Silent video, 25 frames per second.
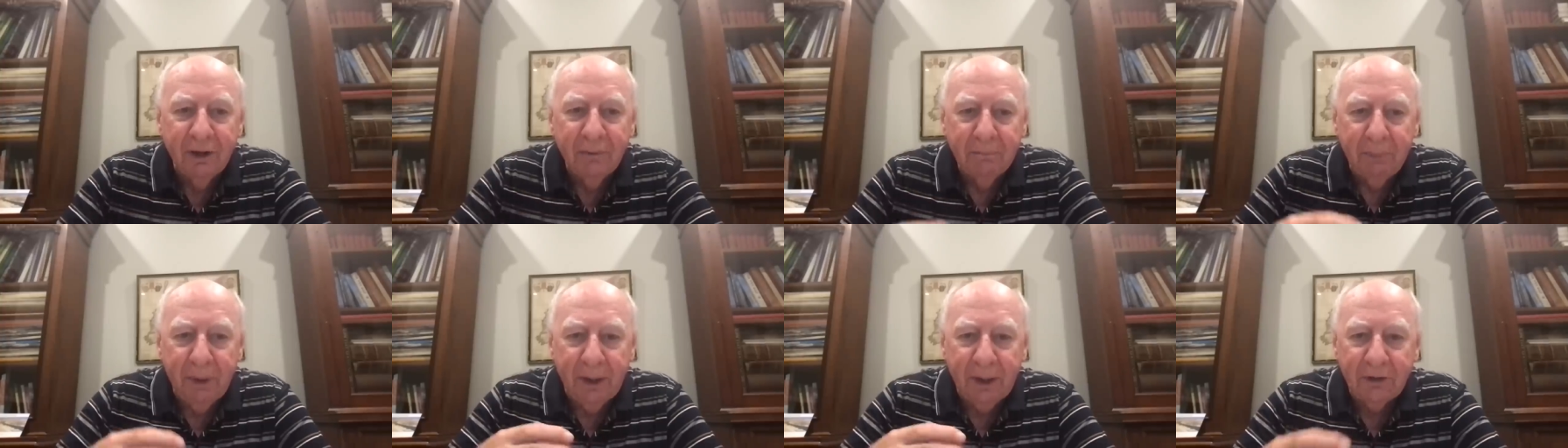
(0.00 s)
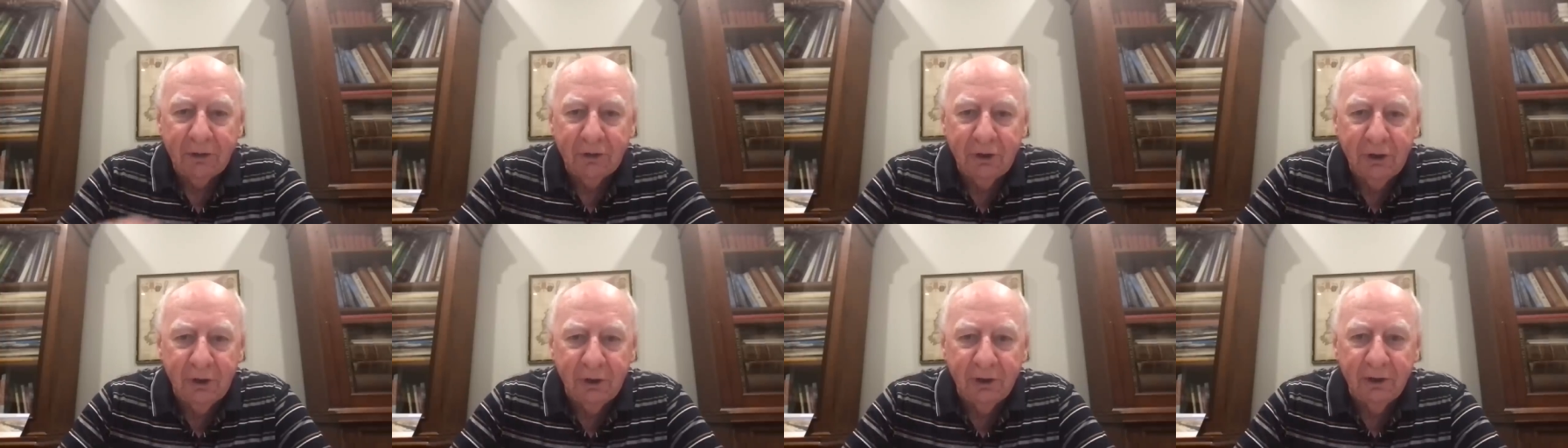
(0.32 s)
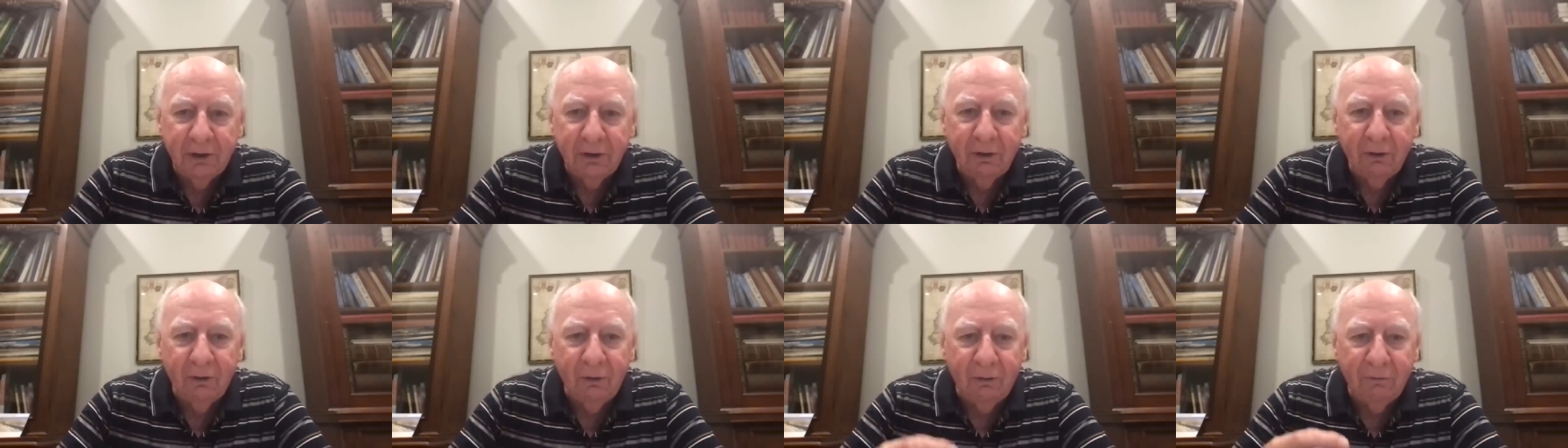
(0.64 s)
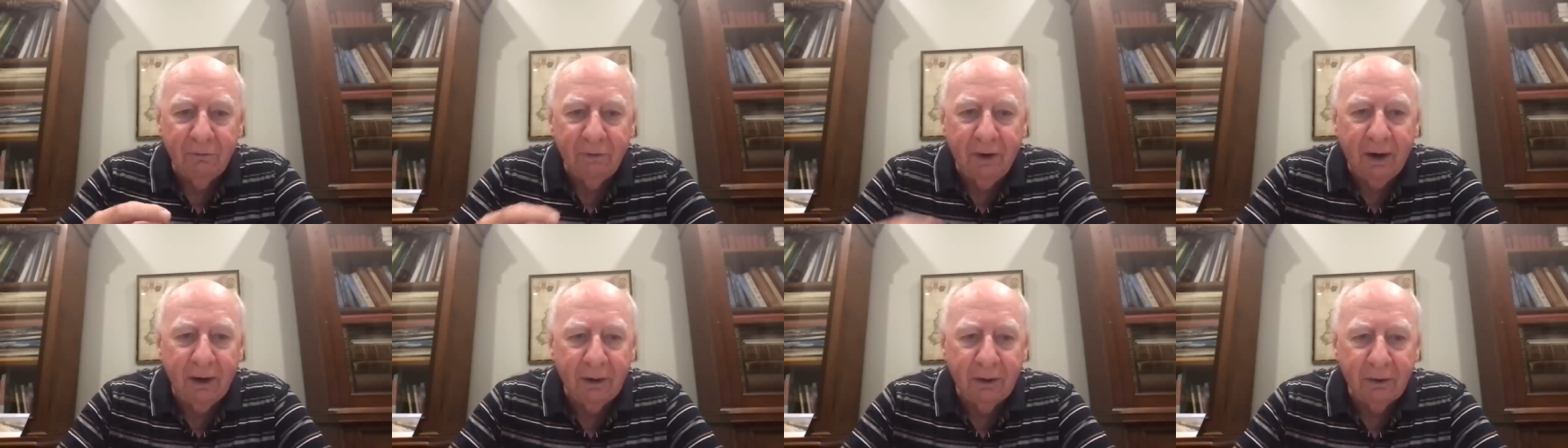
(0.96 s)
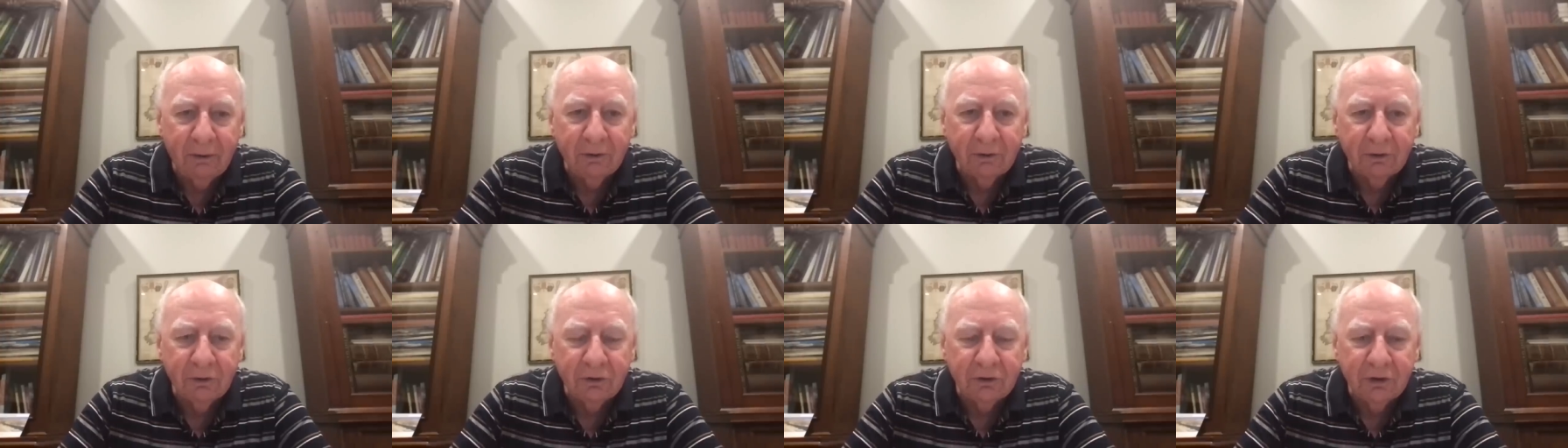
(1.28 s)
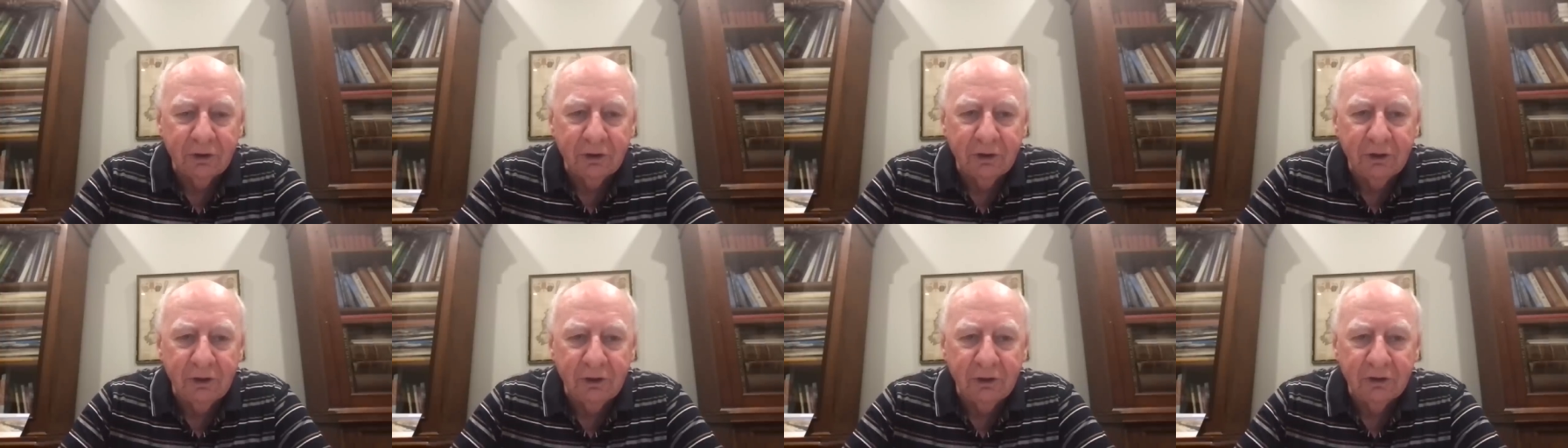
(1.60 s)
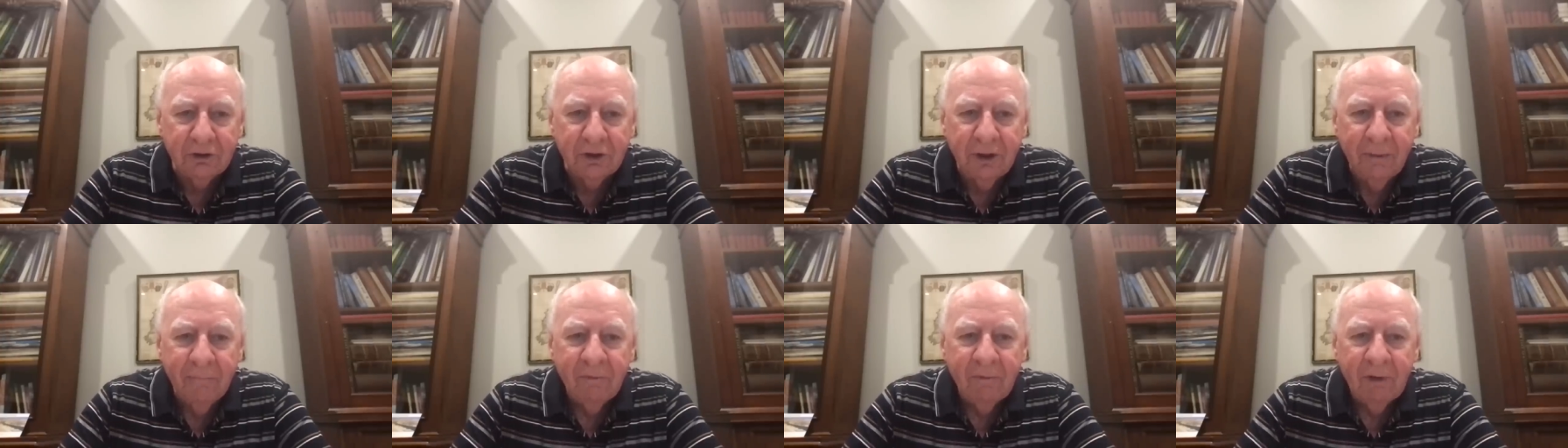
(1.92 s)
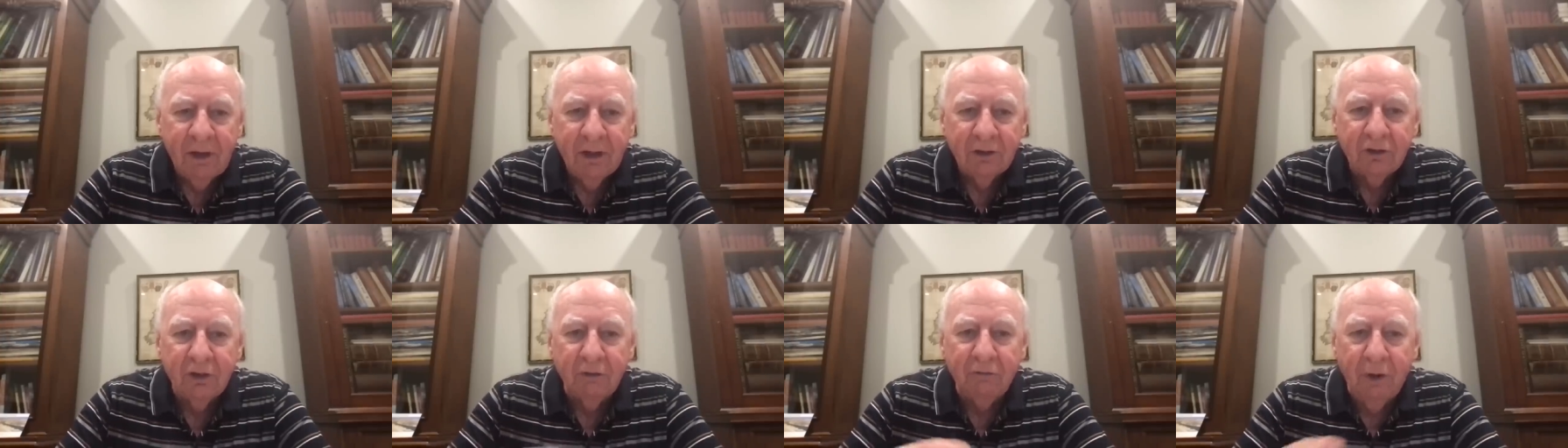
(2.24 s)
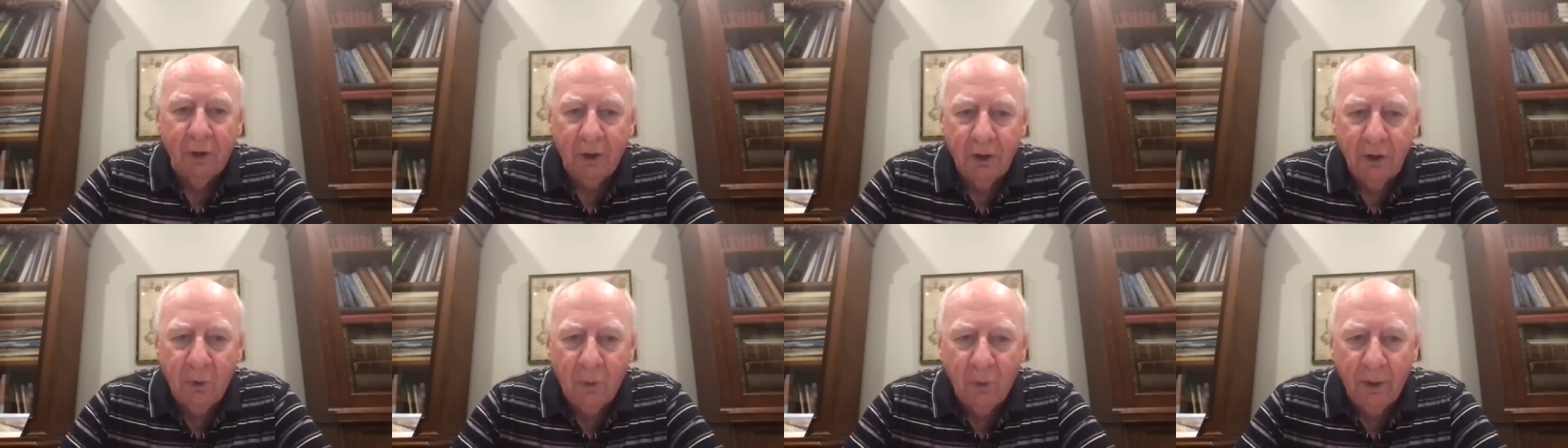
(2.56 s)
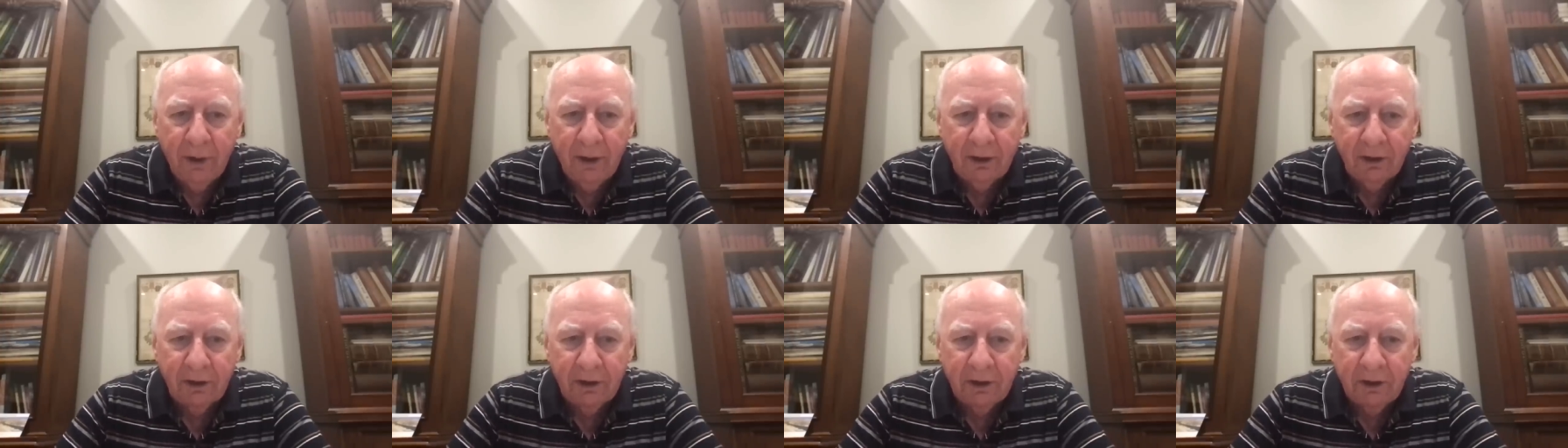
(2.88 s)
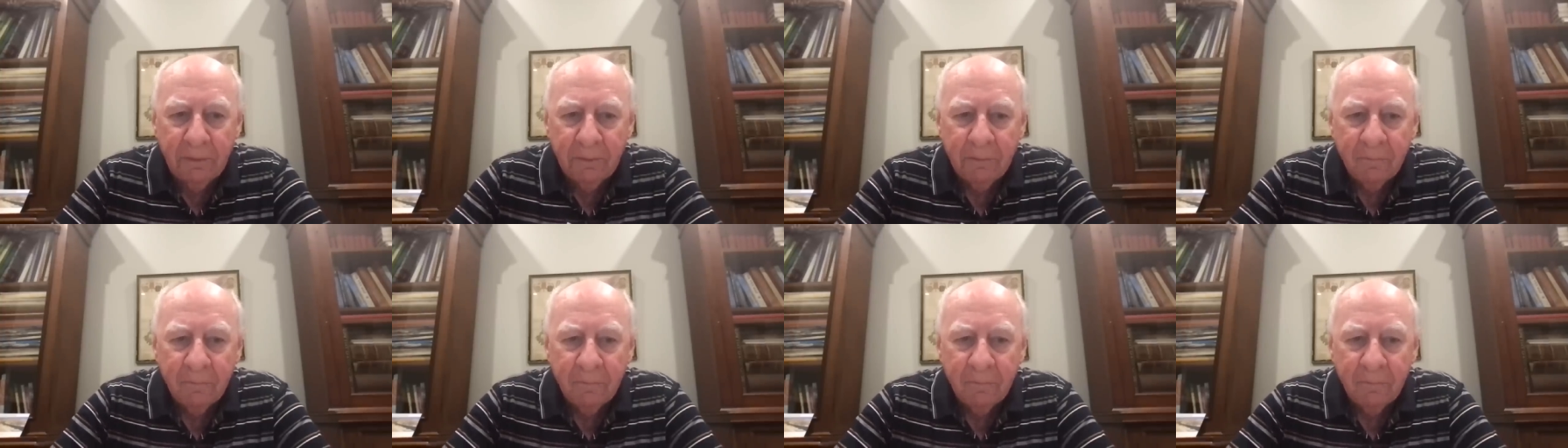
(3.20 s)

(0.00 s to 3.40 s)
bacterial or viral disease. So, very quickly,